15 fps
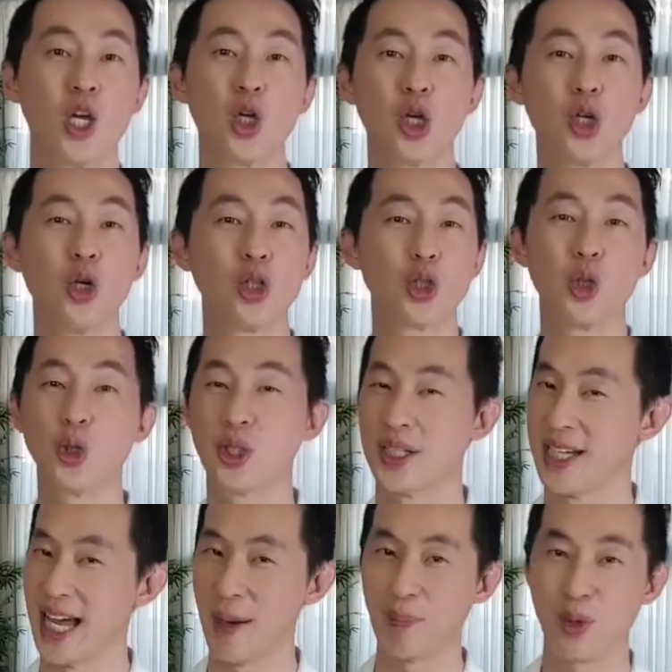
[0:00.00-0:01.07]
You can also use
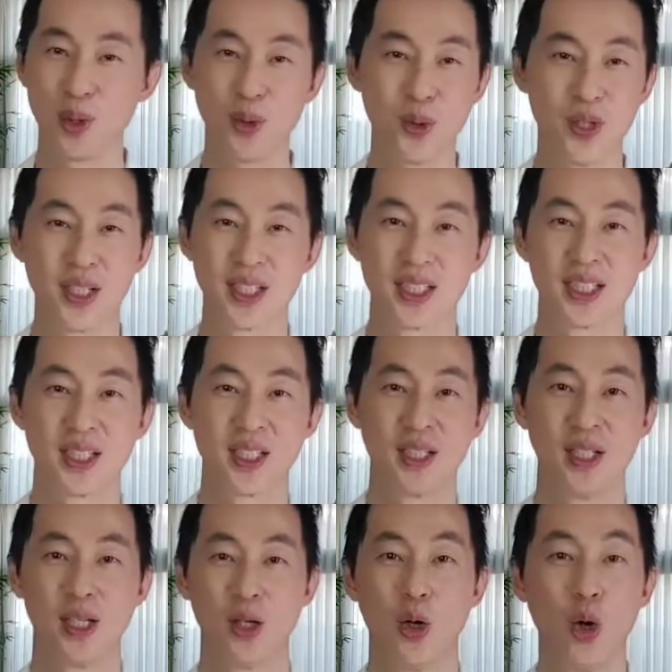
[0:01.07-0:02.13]
an app to do this.
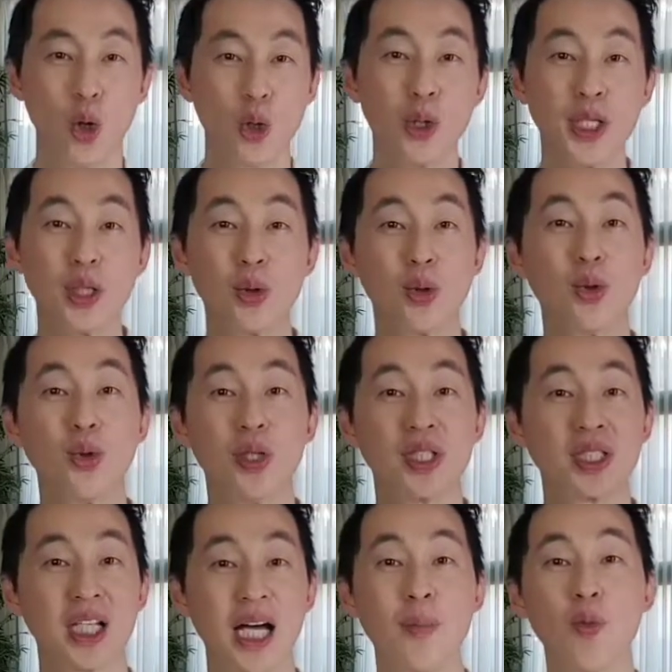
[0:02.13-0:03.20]
All you need to do
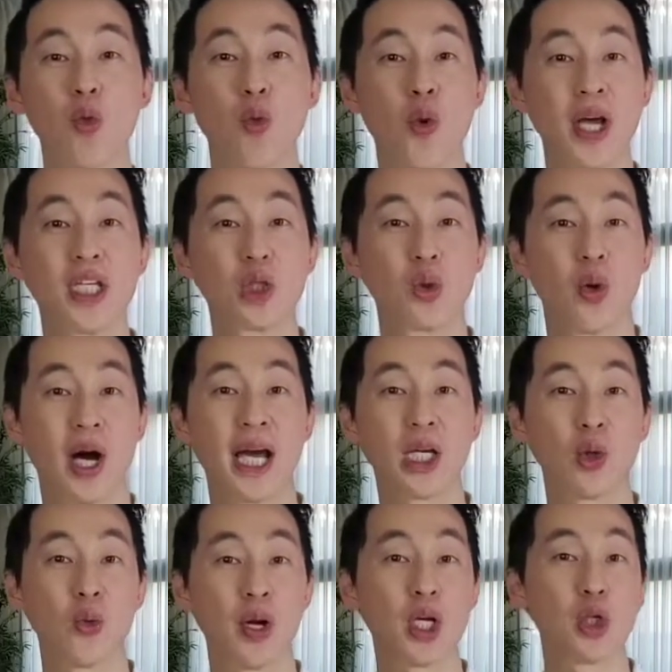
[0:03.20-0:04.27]
is type waist to height
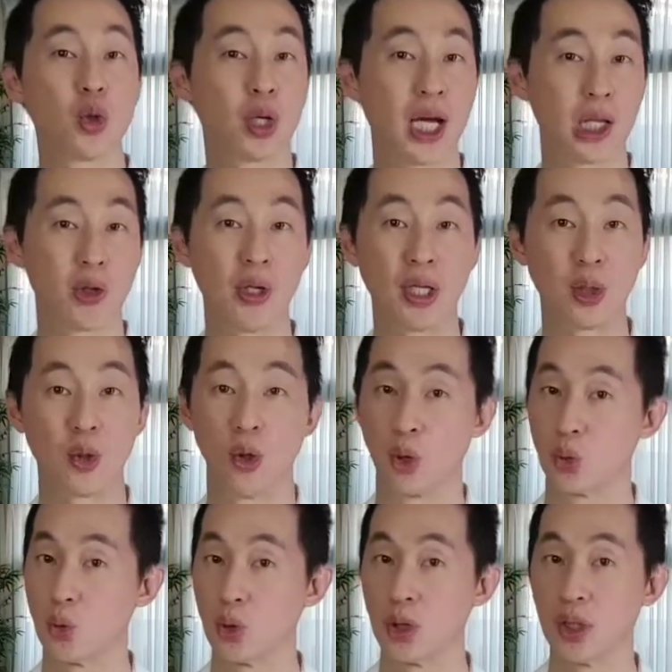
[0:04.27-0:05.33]
ratio calculator
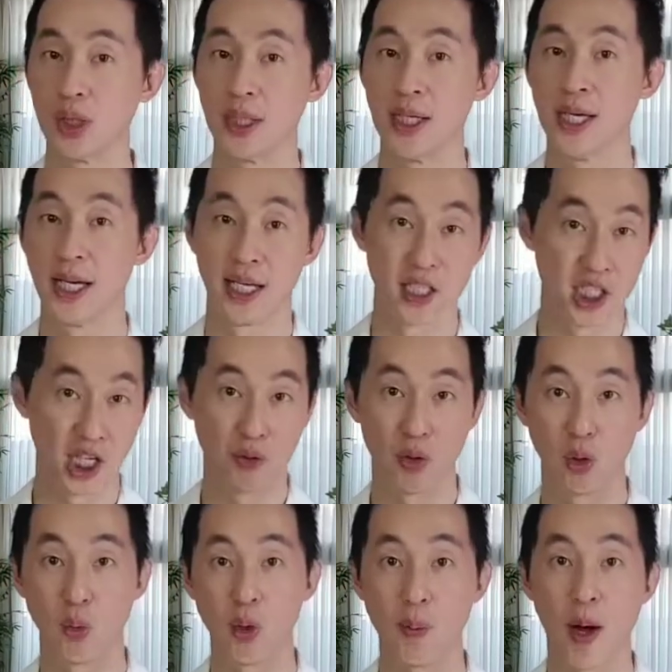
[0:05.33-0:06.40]
on Google and
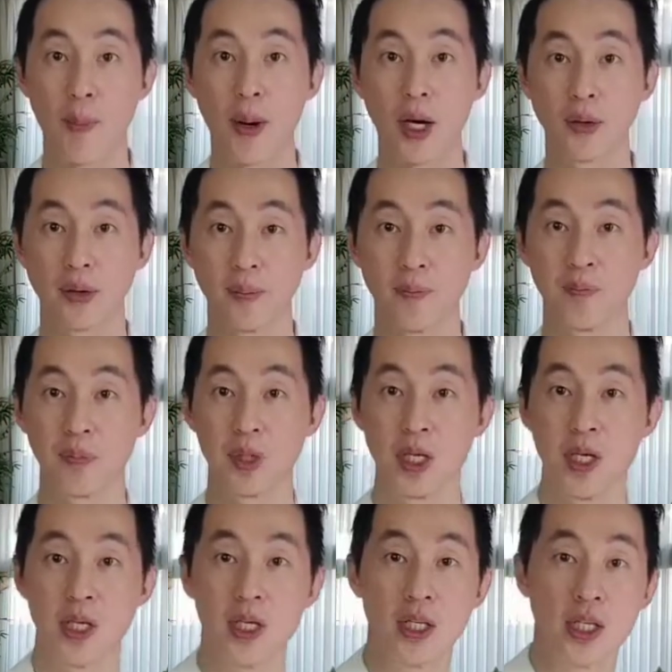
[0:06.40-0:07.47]
several will pop out.
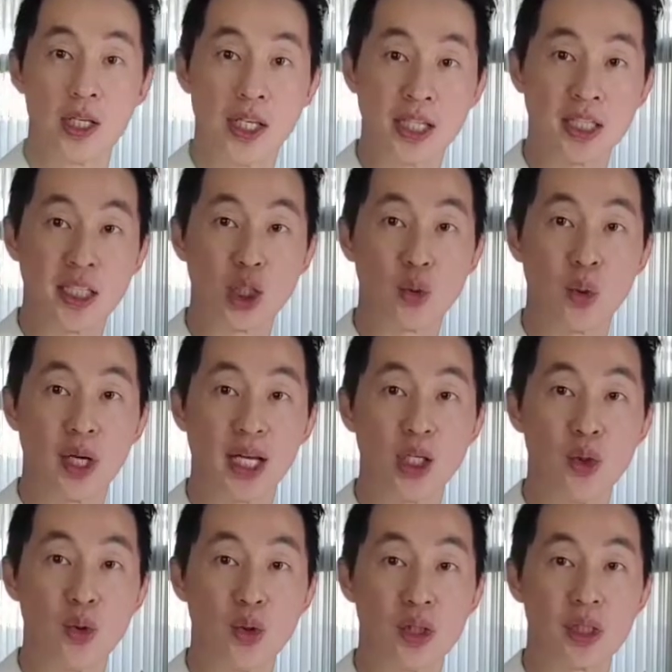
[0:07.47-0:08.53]
This is what I
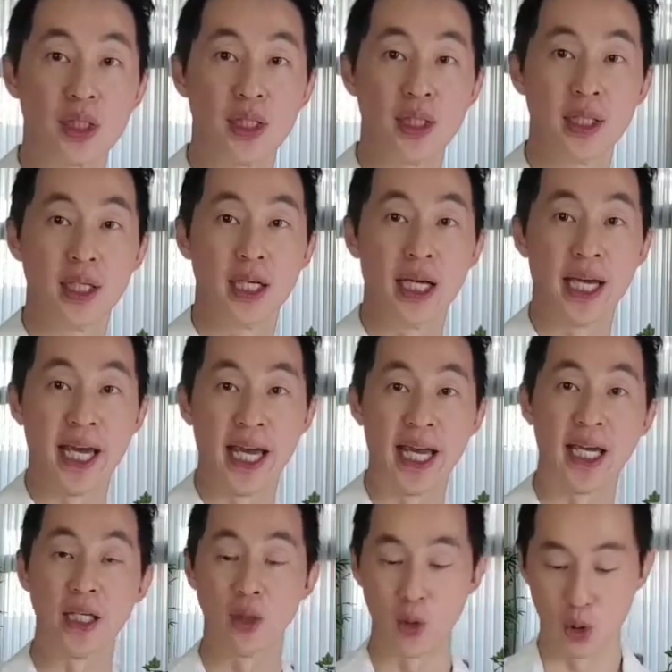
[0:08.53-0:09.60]
use.
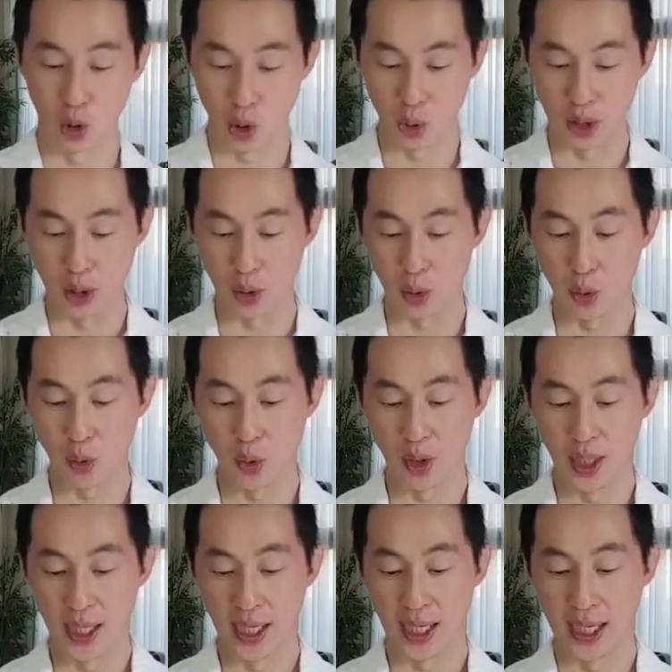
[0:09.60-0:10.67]
And all you need to do
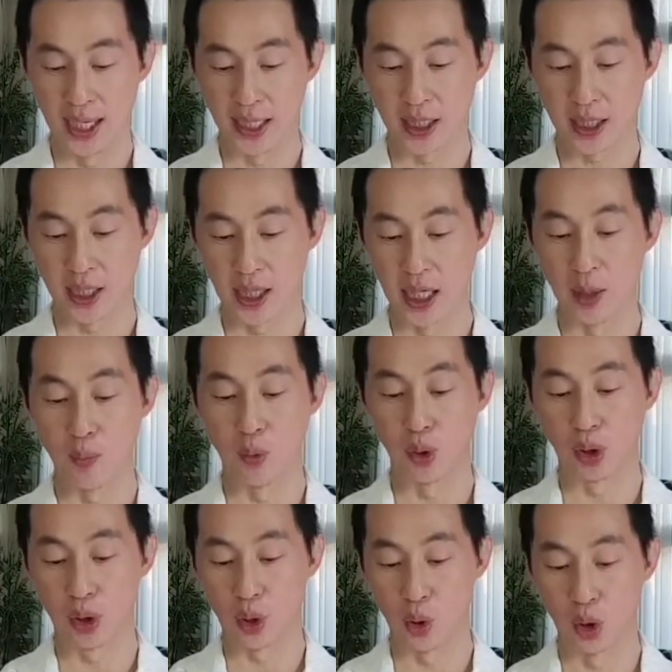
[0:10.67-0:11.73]
is
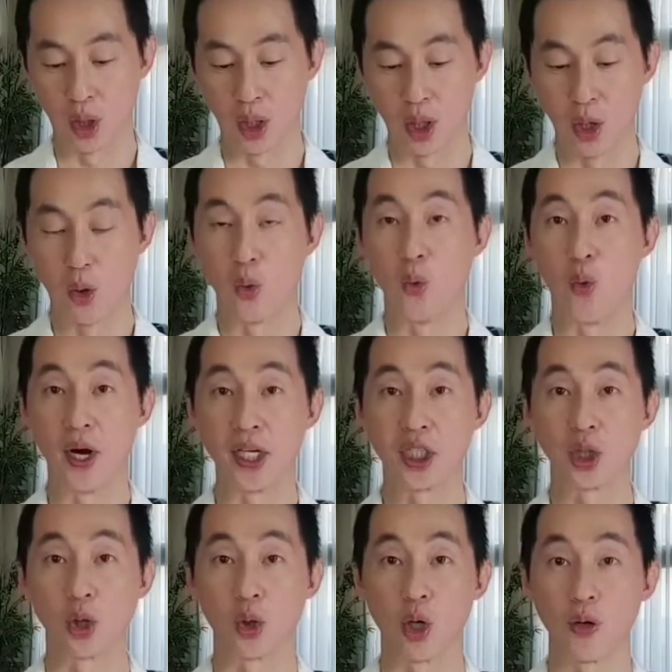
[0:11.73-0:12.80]
input your waist
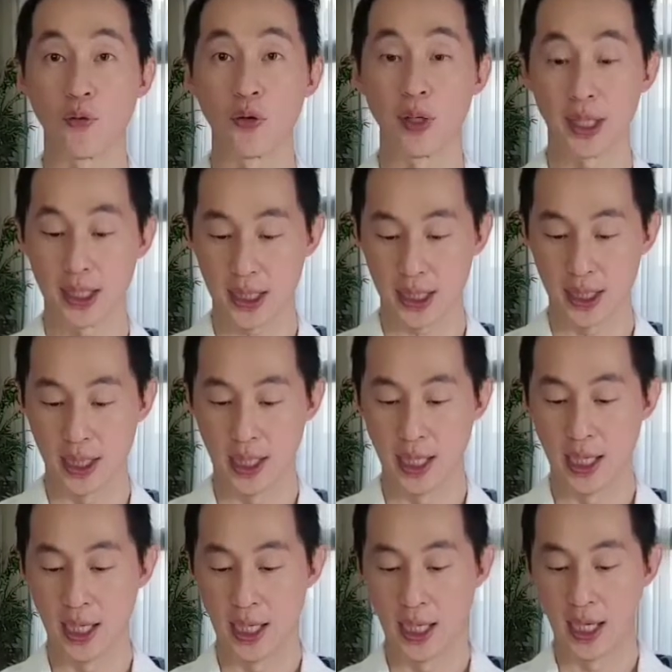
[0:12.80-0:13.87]
circumference
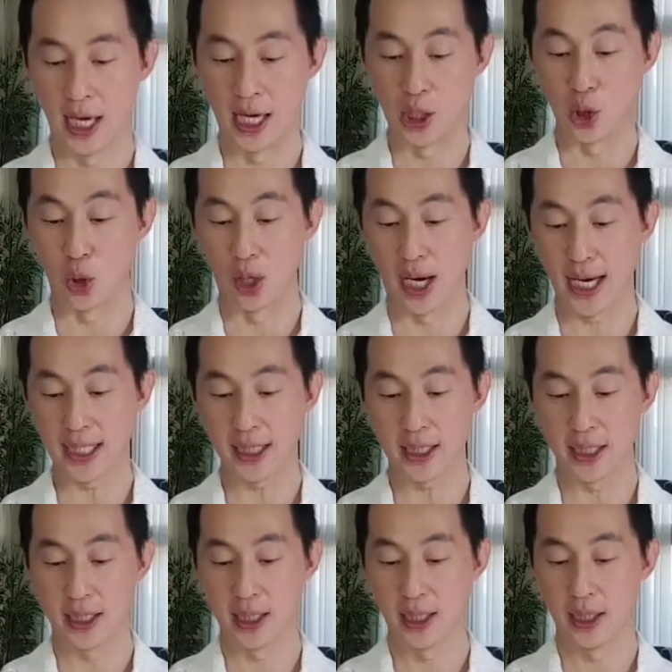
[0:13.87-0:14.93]
and your height,